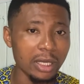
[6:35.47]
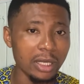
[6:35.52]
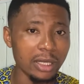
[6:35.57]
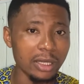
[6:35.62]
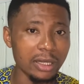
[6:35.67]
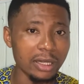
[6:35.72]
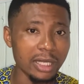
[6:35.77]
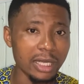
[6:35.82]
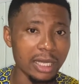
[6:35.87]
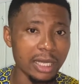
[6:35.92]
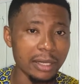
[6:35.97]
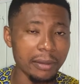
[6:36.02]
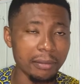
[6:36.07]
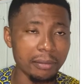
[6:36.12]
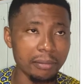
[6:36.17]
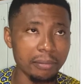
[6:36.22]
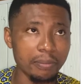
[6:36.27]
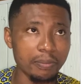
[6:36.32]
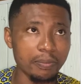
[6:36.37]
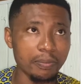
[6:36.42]

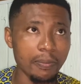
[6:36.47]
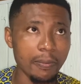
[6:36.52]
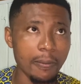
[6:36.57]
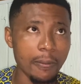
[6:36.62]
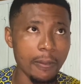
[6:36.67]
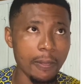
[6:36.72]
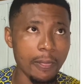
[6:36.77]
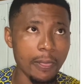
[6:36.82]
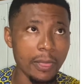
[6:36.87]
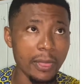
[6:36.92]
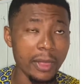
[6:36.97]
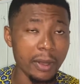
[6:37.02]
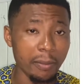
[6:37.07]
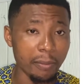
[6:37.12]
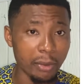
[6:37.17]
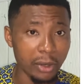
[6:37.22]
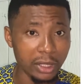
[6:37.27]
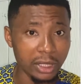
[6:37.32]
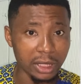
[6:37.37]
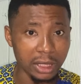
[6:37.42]
the
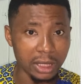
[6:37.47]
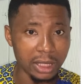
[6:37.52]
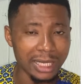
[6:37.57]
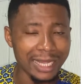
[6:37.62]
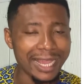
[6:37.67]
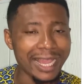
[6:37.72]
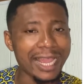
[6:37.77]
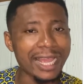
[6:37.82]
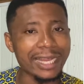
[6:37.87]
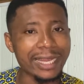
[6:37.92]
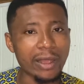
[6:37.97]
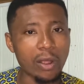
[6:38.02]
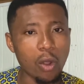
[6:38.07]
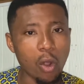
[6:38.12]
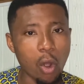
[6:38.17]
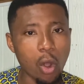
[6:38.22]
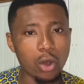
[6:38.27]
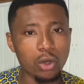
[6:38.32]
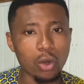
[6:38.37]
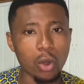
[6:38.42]
body, and the
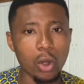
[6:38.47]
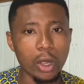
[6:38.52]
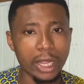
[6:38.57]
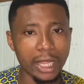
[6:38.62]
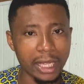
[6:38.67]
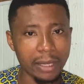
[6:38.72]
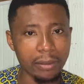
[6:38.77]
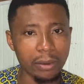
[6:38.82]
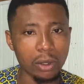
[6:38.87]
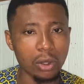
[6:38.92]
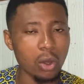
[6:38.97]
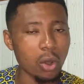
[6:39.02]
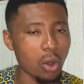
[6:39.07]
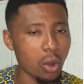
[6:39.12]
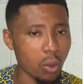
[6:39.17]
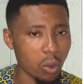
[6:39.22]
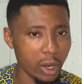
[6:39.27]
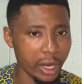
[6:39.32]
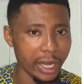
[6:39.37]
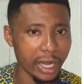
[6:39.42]
cord or cable or
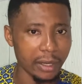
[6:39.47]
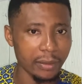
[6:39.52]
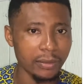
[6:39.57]
wire.